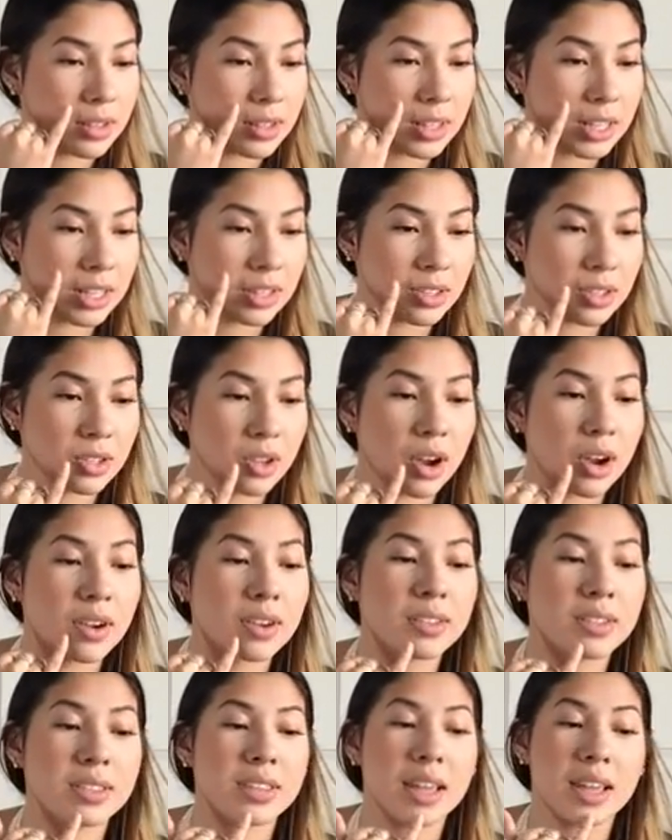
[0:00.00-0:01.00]
these
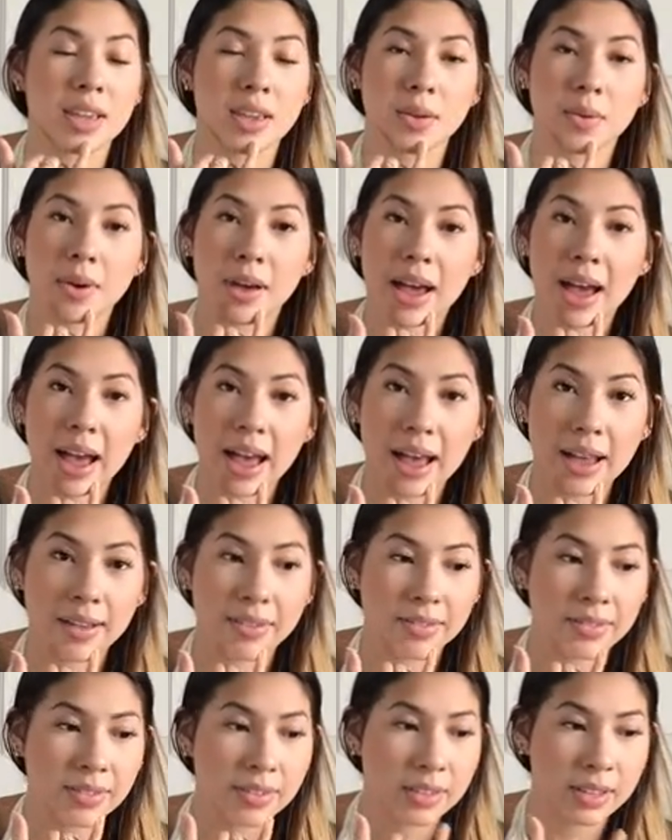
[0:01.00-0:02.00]
scars that you
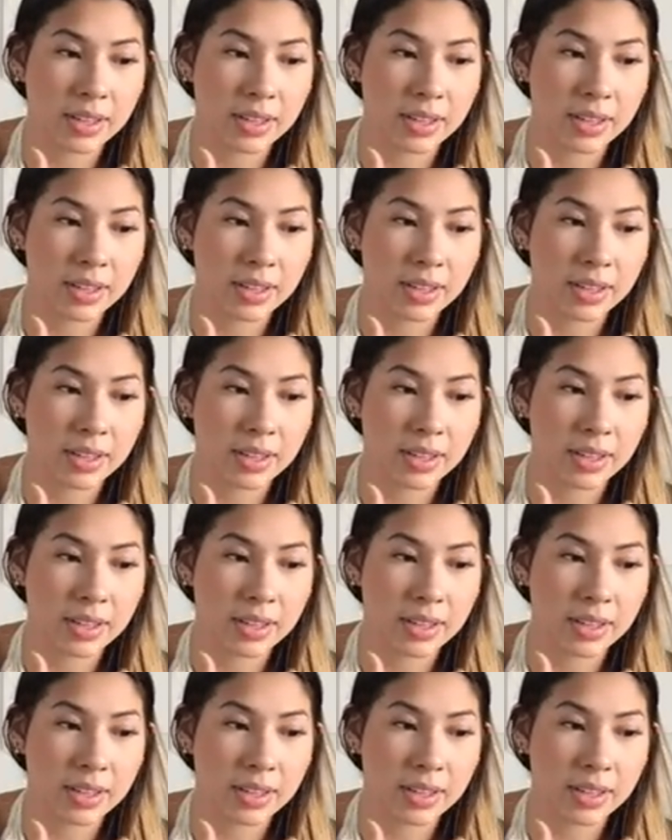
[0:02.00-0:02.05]
have.